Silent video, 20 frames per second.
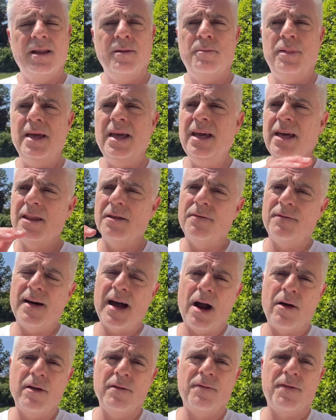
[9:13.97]
Being in the
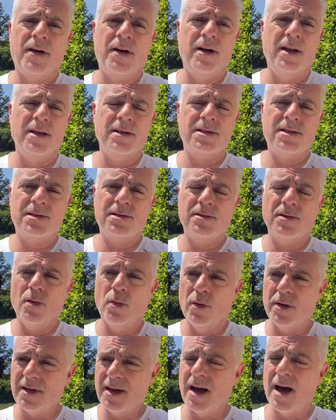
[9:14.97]
fiery furnace
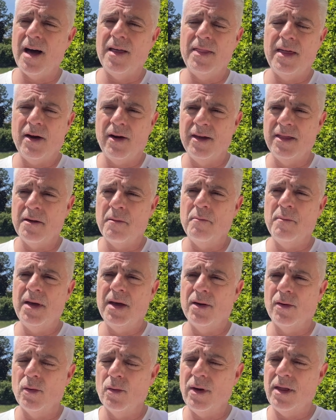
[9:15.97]
with God there in the
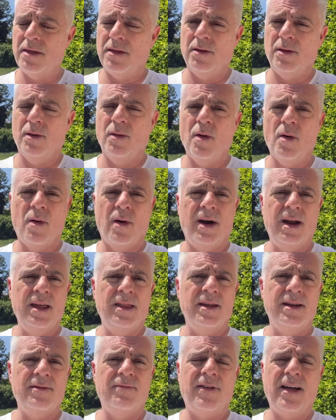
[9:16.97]
middle with you, or
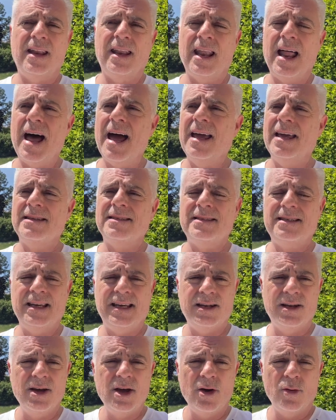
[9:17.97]
in the lion's
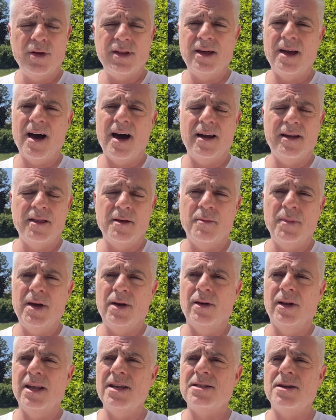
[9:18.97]
den with God in the
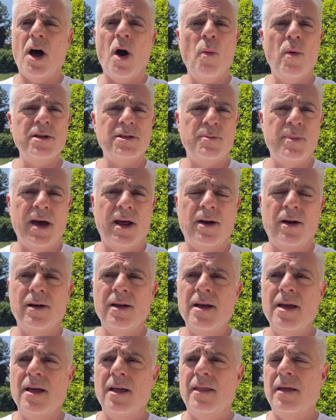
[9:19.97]
middle, is always better
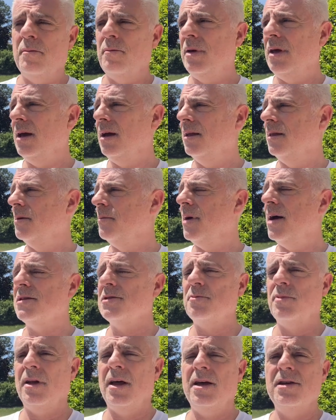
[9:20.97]
than being in the
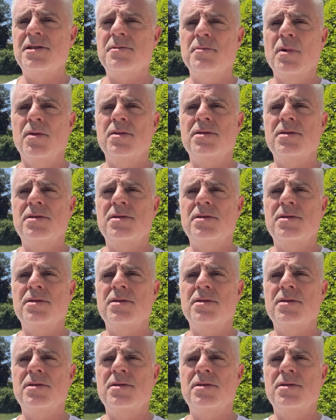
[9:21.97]
best place,